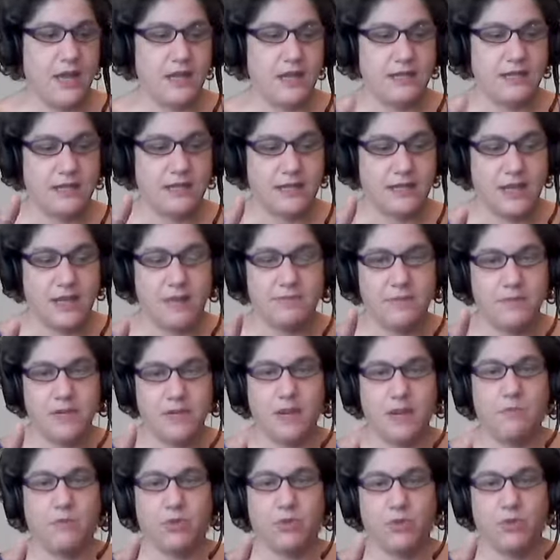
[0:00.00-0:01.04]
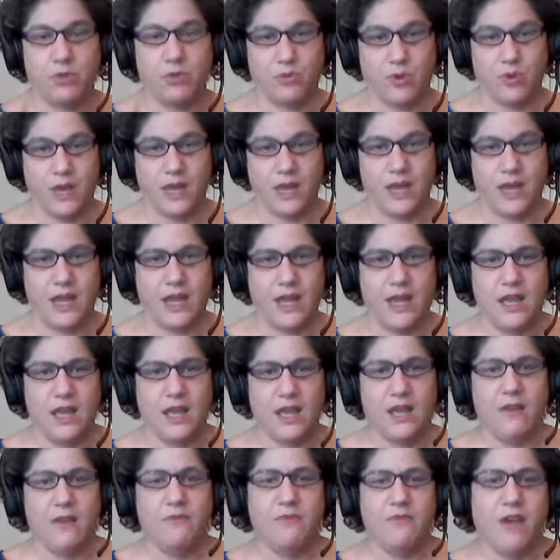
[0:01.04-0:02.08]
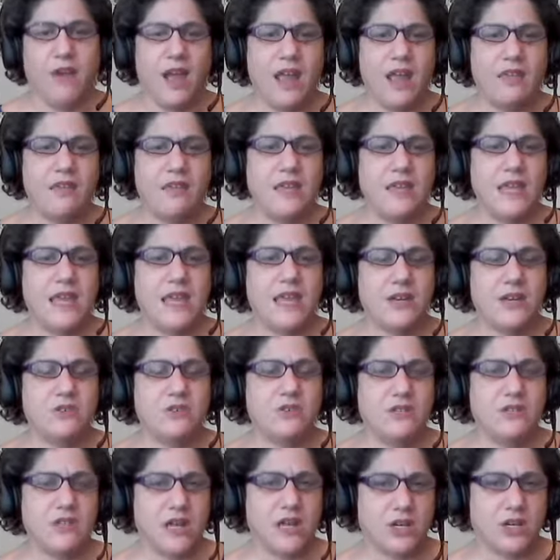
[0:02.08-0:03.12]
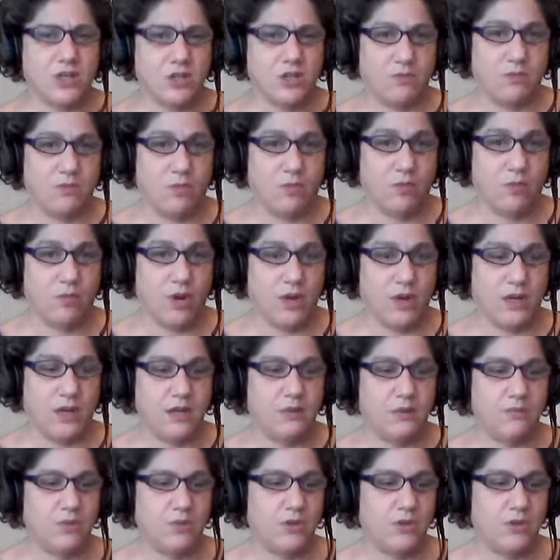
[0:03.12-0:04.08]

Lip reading: Step number 3, find the intersection point